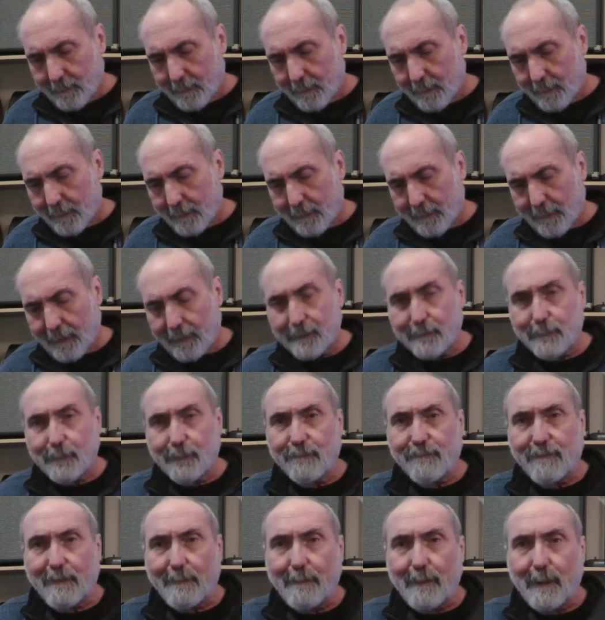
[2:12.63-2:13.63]
It has
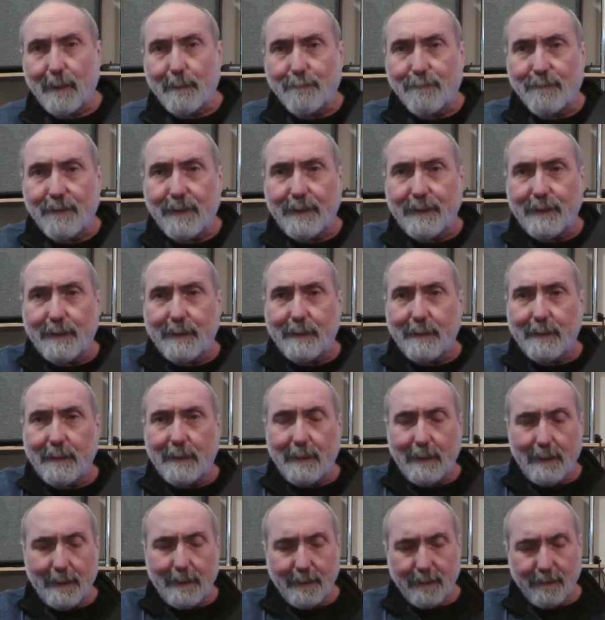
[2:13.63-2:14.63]
got a tremolo bridge.
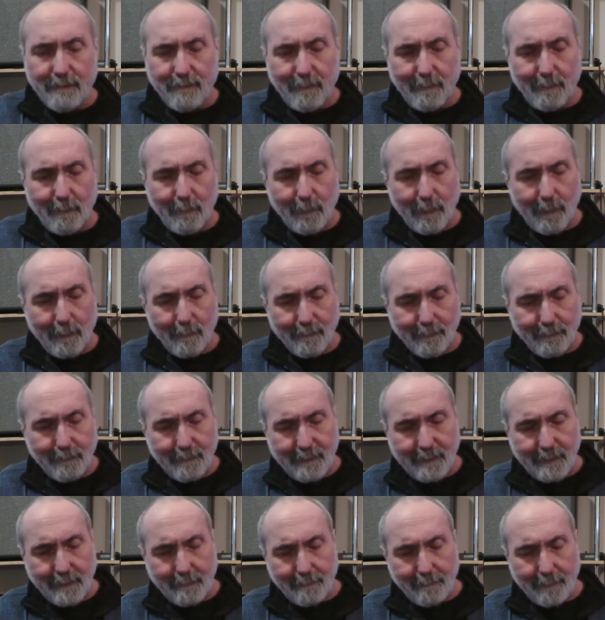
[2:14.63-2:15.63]
The tremolo arm's
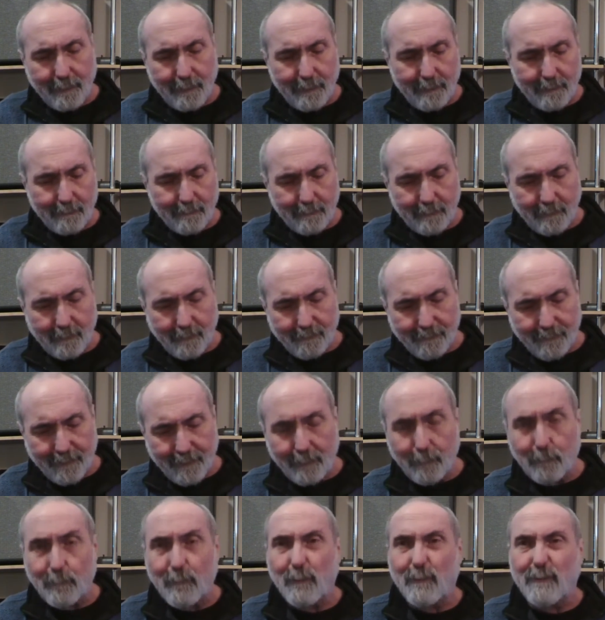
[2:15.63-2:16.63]
missing, but I found
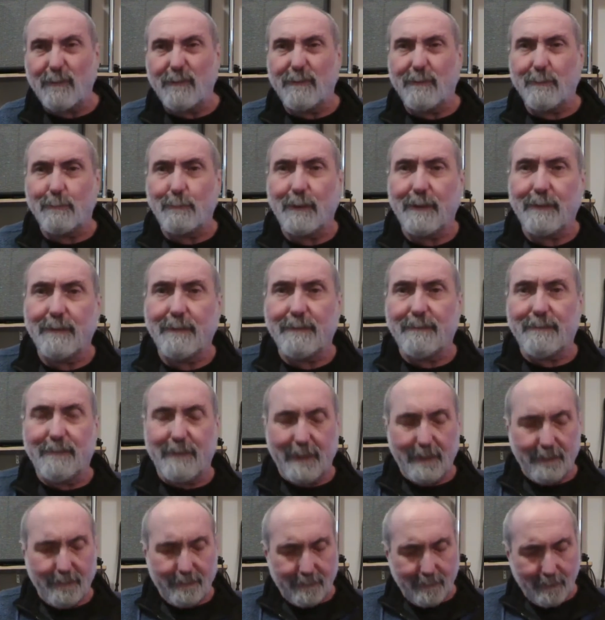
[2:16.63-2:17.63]
a Wilkinson one to
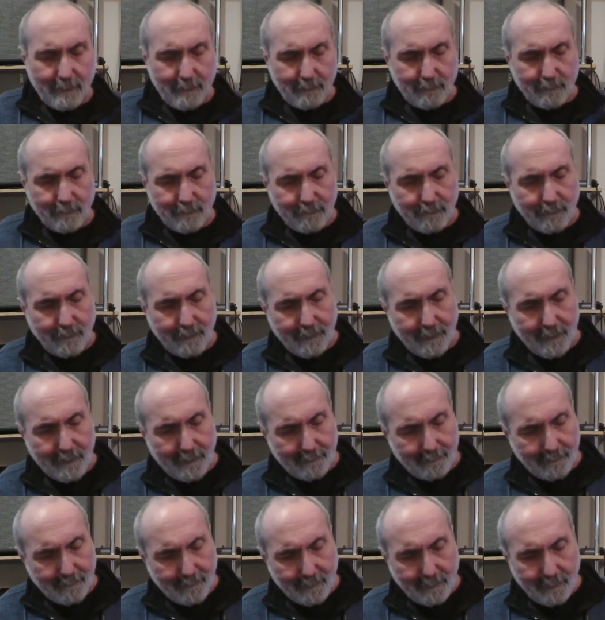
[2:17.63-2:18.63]
fit, so we'll try
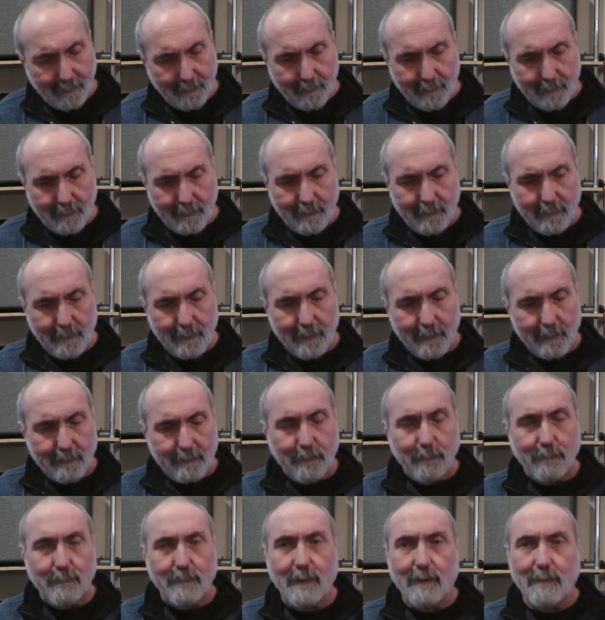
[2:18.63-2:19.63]
that.
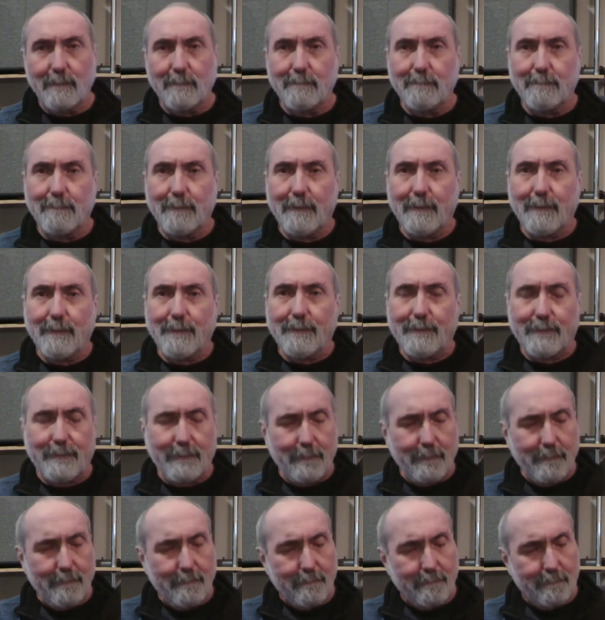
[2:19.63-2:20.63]
Two-tone
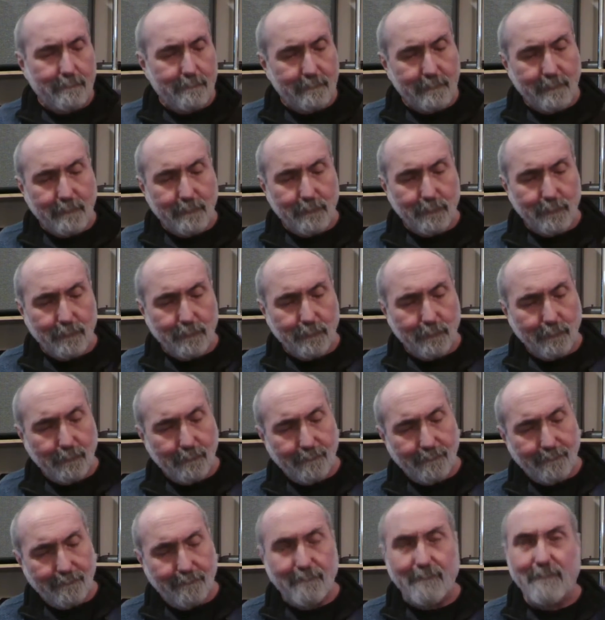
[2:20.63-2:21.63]
pots, usual
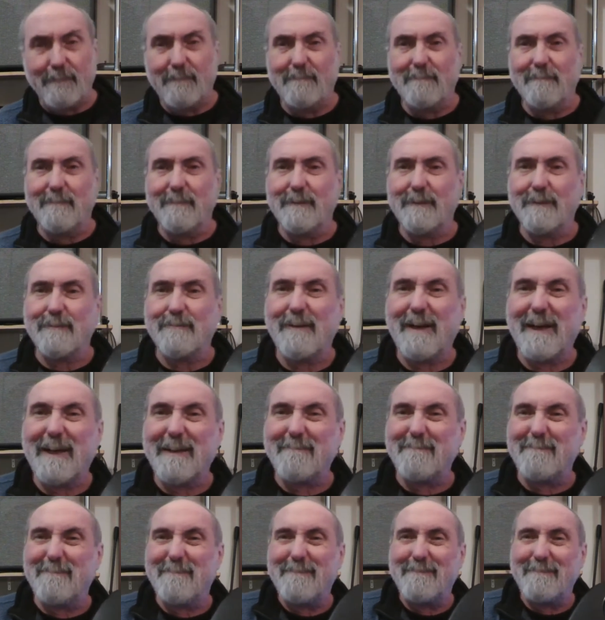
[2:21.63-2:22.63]
sort of Strat
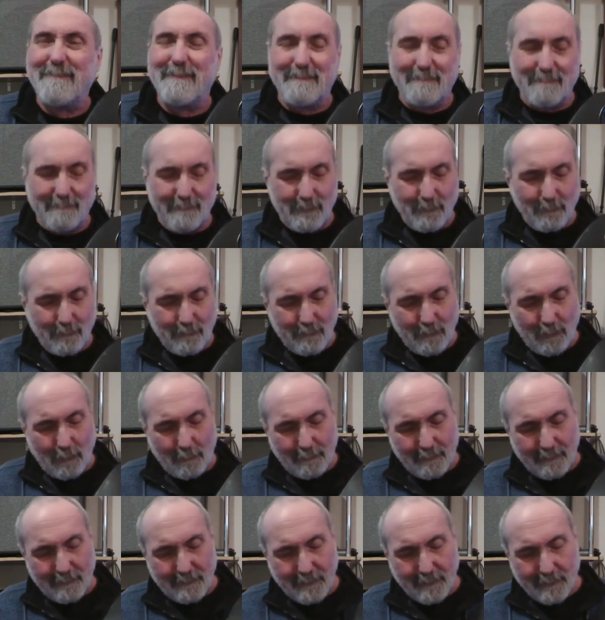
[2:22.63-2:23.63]
sort of
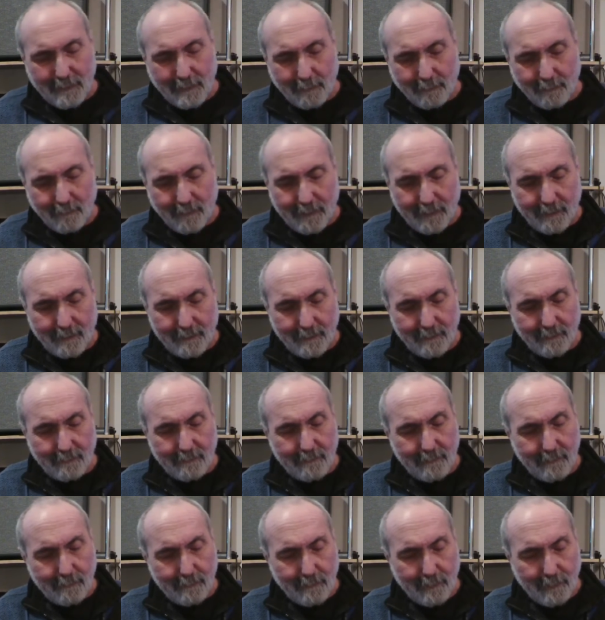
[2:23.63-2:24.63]
copy setup, really. So
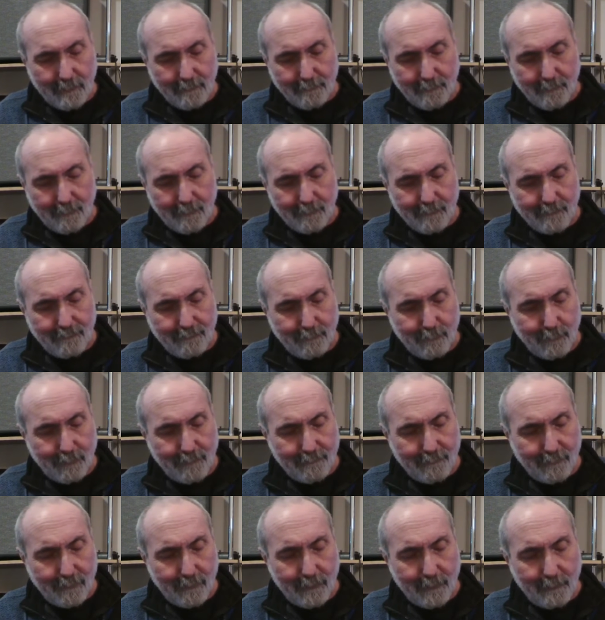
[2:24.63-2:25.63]
two-tone pots, one
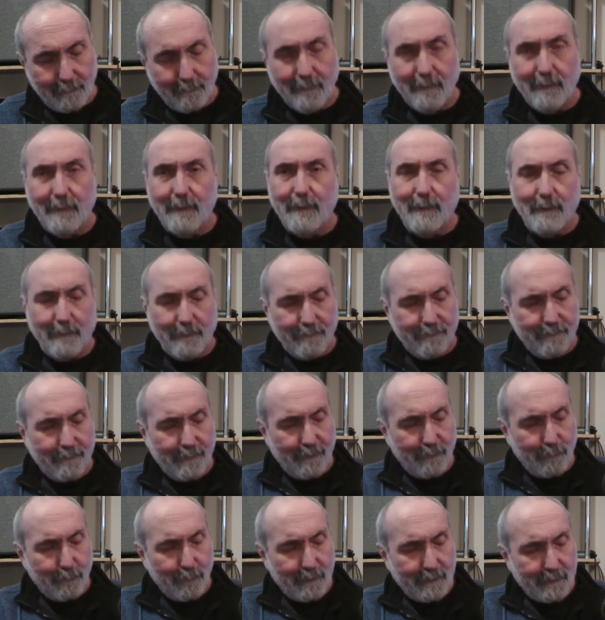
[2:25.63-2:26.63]
volume,
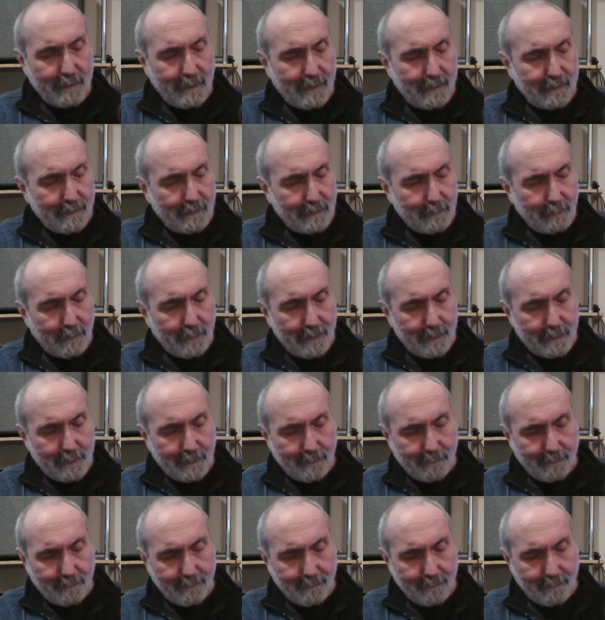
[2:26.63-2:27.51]
5-way selector switch.